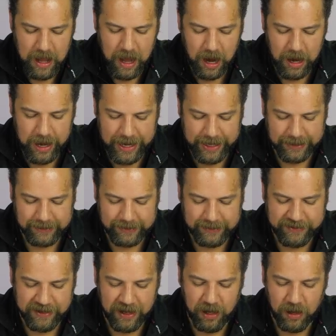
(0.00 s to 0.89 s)
All right,
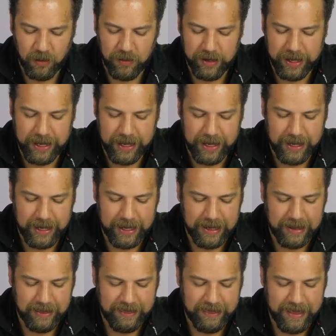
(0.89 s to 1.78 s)
so
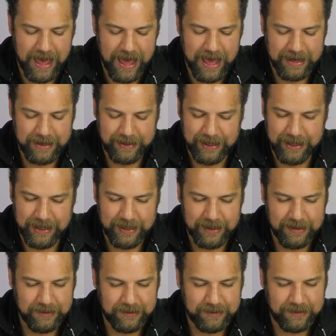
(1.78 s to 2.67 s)
that
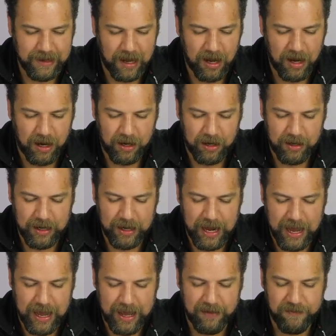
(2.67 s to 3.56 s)
is our
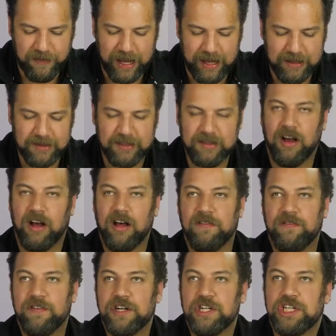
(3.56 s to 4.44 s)
advanced
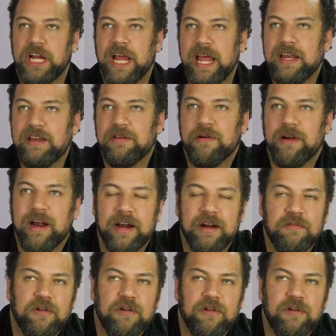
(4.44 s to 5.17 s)
call for January.